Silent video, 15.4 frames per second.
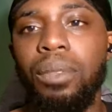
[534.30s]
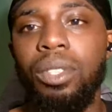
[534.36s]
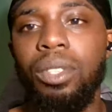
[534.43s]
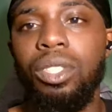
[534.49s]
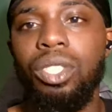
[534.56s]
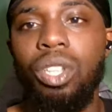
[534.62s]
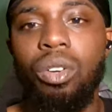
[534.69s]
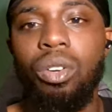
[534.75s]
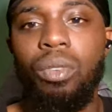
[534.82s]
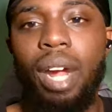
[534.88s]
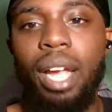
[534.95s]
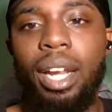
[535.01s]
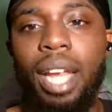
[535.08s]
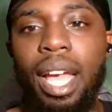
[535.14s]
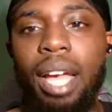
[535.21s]
So
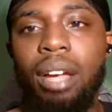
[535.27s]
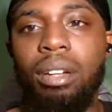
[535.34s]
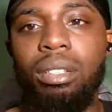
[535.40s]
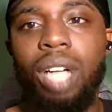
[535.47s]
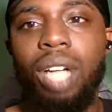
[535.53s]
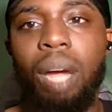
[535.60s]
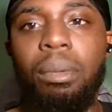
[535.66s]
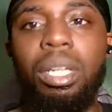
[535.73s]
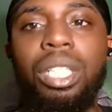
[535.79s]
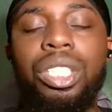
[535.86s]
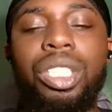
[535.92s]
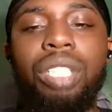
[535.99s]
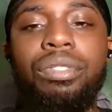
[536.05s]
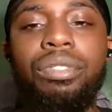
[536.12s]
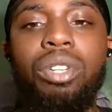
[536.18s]
right now, I'm going to
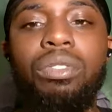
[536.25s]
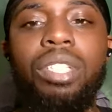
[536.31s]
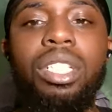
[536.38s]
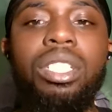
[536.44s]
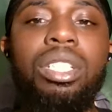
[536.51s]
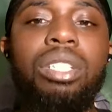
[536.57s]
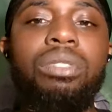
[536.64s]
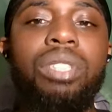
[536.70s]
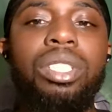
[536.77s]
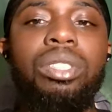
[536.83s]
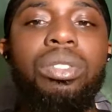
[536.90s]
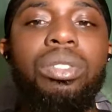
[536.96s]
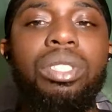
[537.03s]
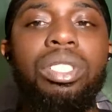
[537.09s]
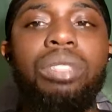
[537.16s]
shift over into the
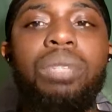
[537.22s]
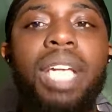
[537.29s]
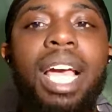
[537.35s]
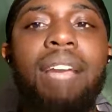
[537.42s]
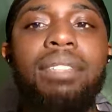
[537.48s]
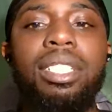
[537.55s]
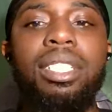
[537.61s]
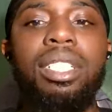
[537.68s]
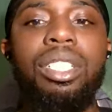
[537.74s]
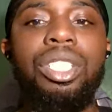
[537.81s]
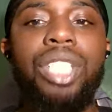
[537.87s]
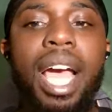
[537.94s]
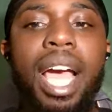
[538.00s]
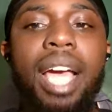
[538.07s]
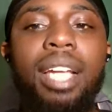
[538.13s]
resources we have into the
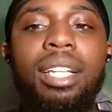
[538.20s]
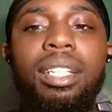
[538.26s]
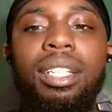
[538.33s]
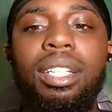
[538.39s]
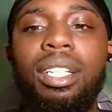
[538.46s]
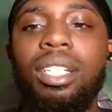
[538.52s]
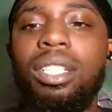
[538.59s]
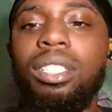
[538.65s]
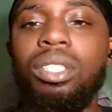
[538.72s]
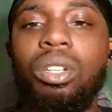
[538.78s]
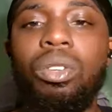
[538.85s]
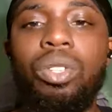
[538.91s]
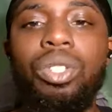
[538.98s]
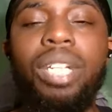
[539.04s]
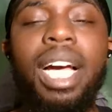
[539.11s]
chat
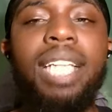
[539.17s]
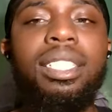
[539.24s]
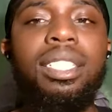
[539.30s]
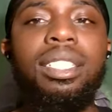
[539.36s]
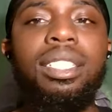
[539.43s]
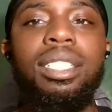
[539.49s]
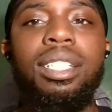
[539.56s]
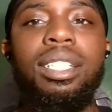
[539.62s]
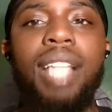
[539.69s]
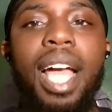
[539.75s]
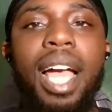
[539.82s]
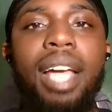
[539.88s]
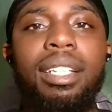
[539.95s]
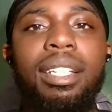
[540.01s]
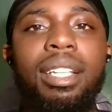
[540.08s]
so you guys can see
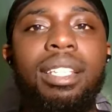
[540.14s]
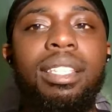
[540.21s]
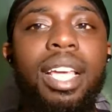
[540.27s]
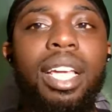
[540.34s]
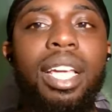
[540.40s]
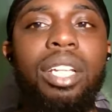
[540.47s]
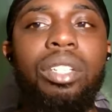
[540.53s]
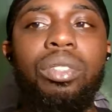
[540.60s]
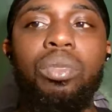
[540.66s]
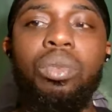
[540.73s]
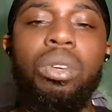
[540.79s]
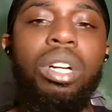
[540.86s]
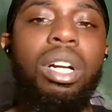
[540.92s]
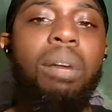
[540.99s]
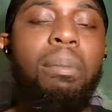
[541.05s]
that. And then
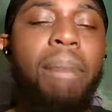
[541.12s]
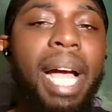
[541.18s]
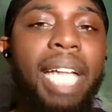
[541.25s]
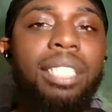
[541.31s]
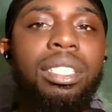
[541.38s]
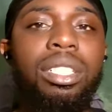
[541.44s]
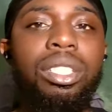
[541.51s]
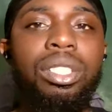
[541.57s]
we'll come back to the